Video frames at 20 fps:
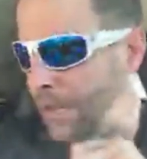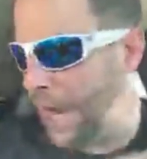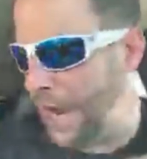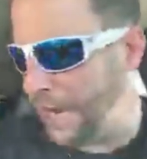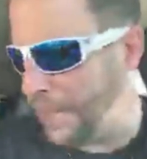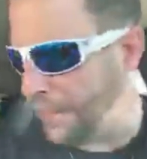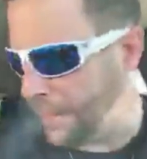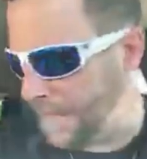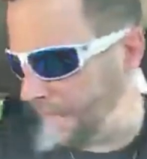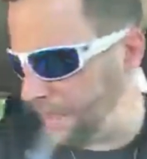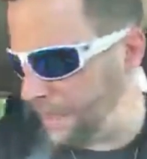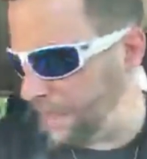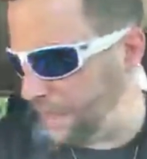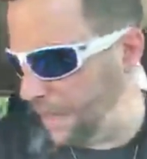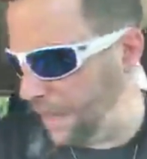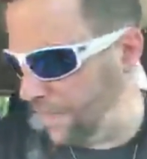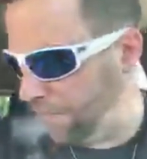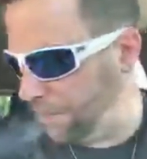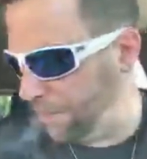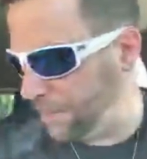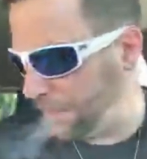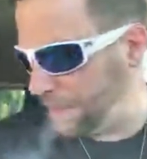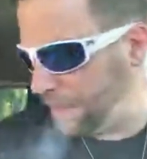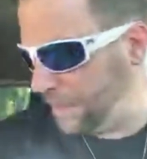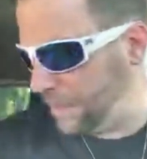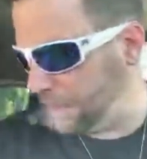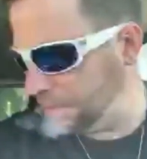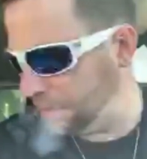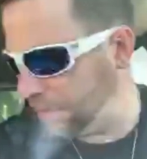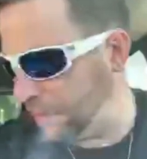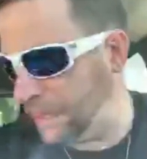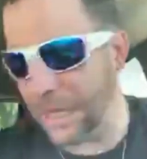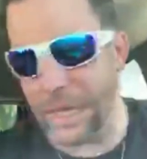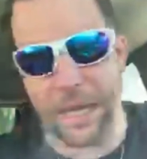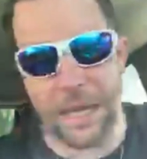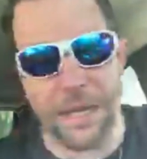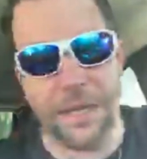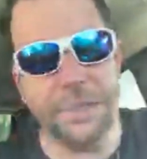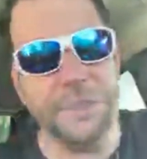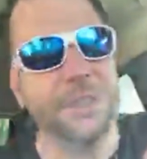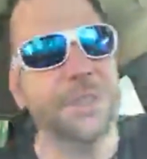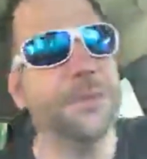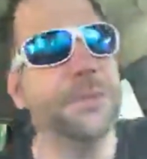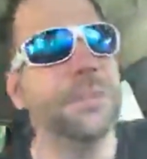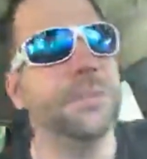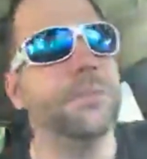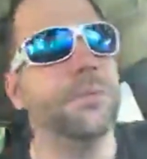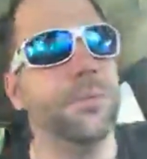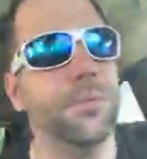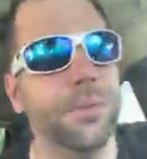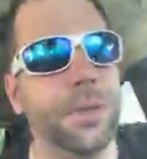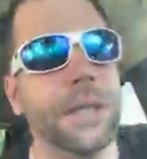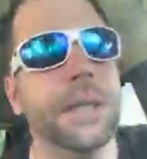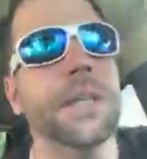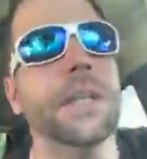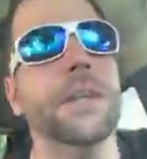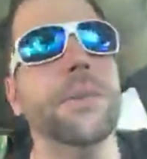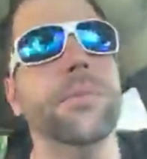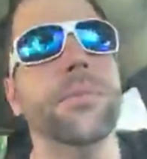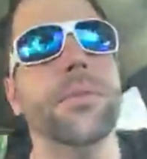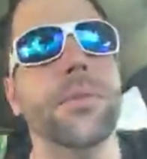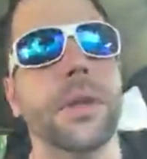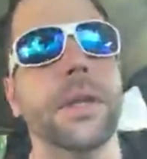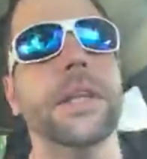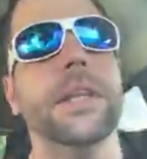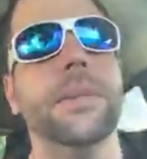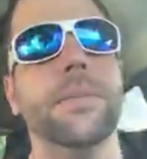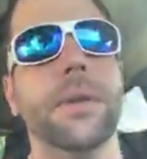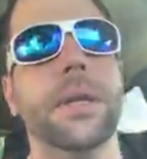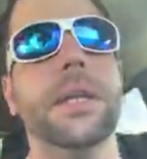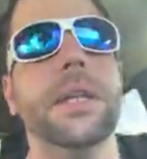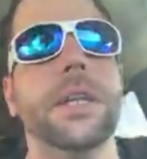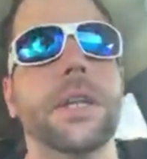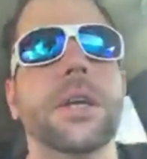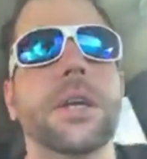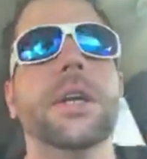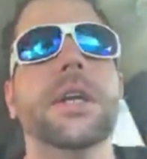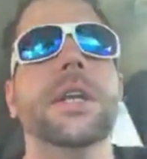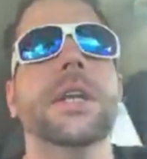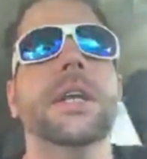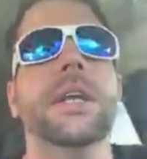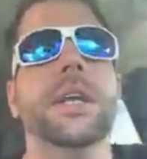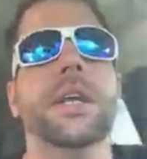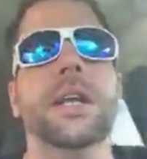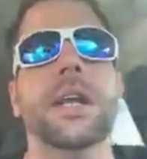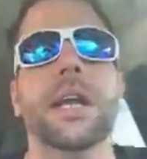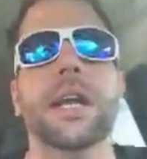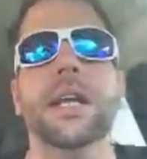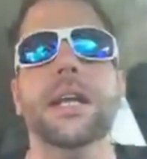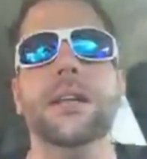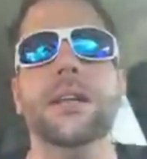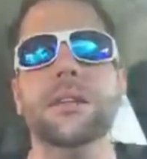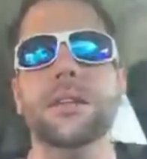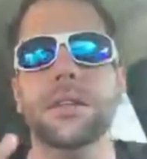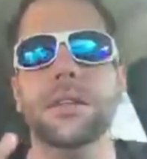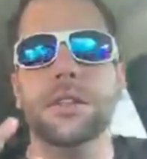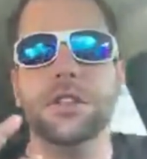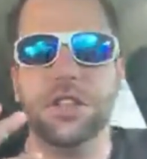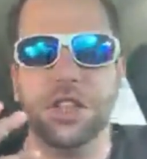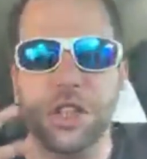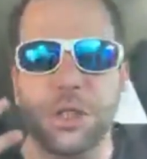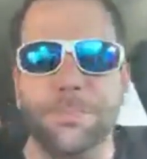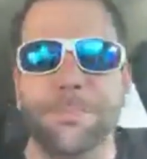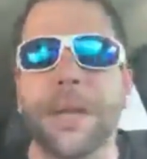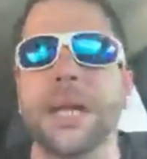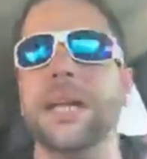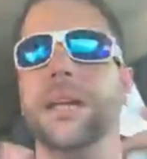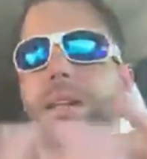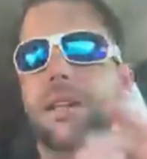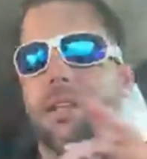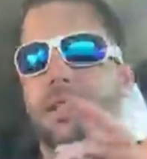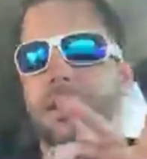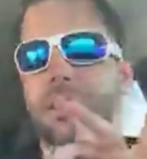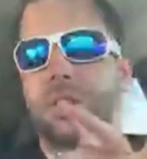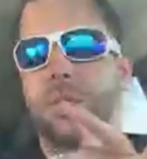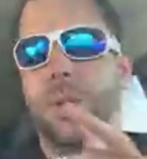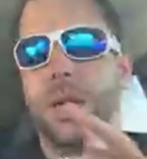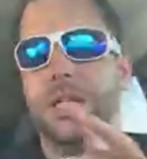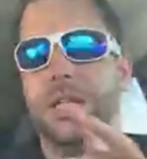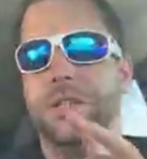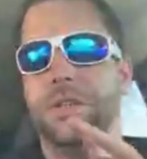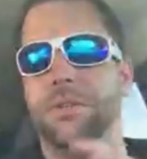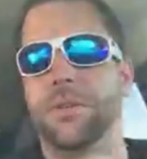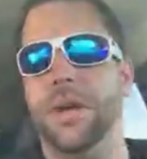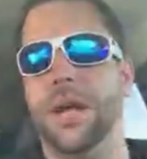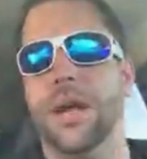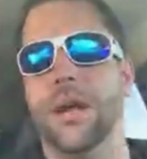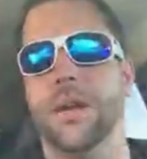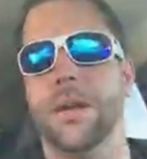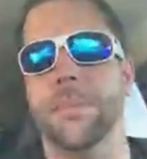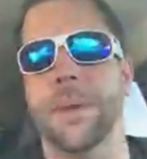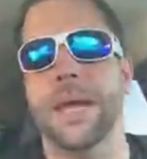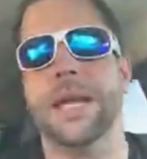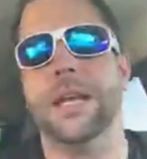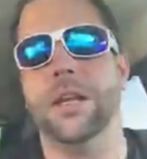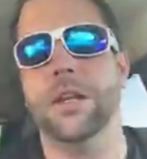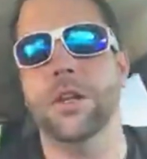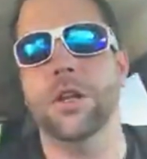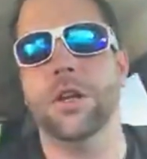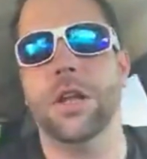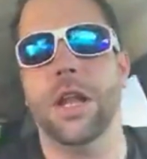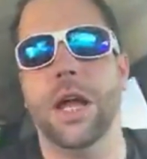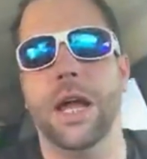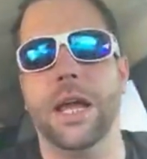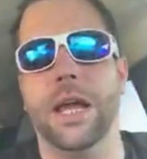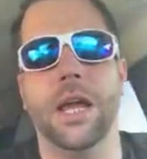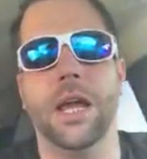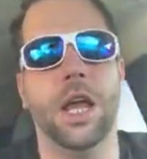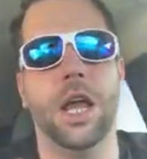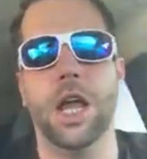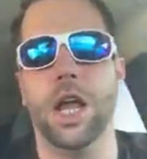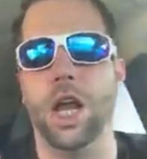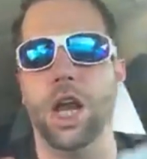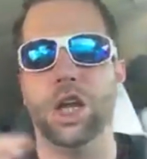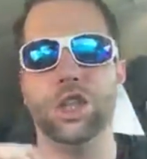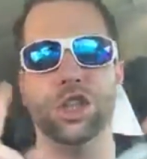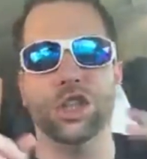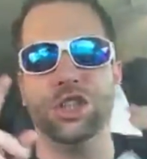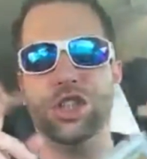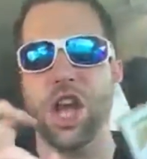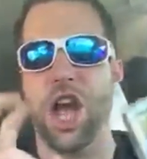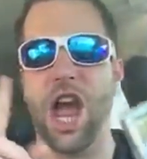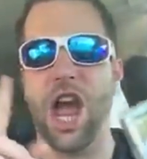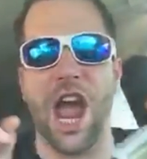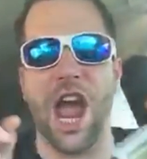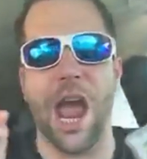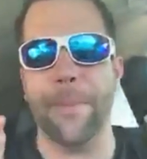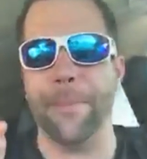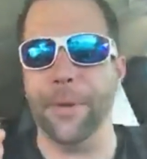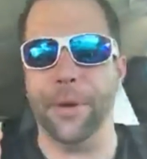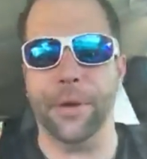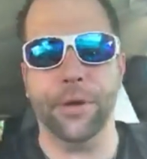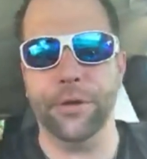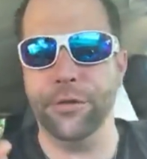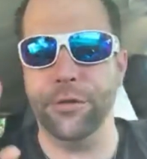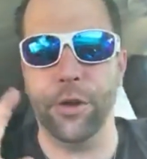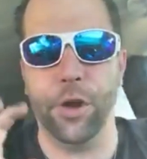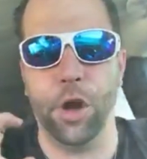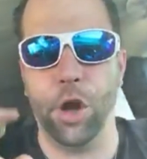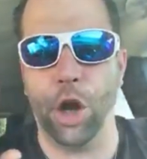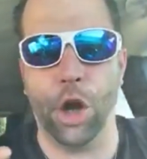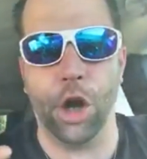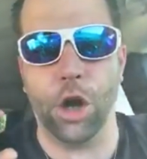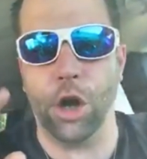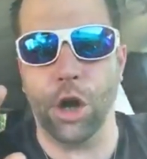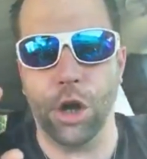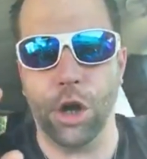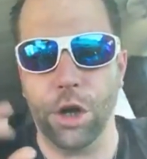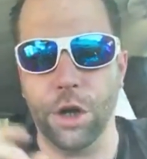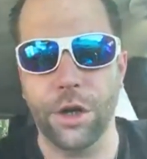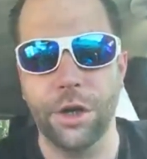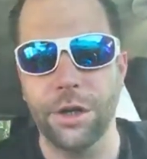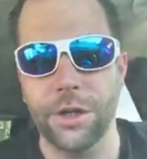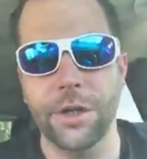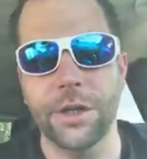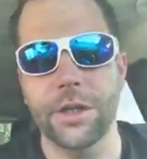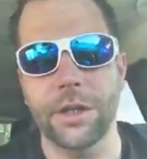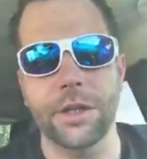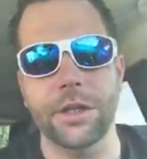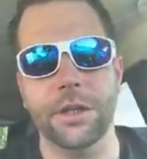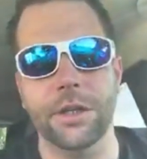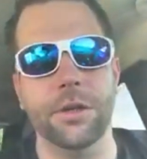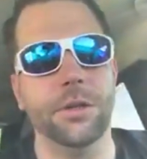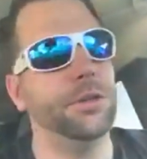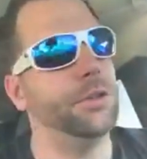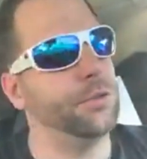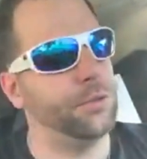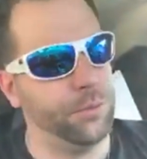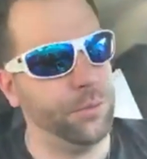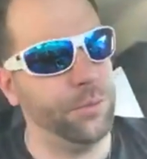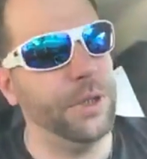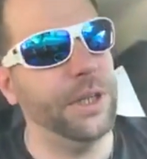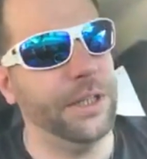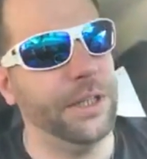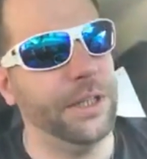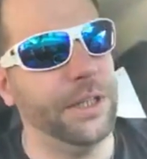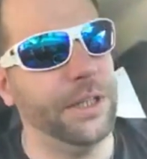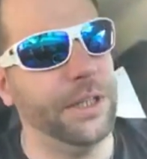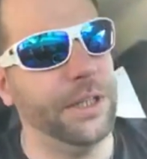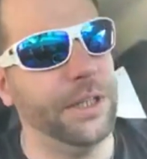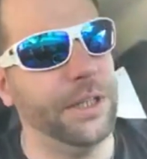didn't think nothing of it because, again, she was really, really, really good at spinning the situation around and making it look like it just happened to her. You know, she's really good at that.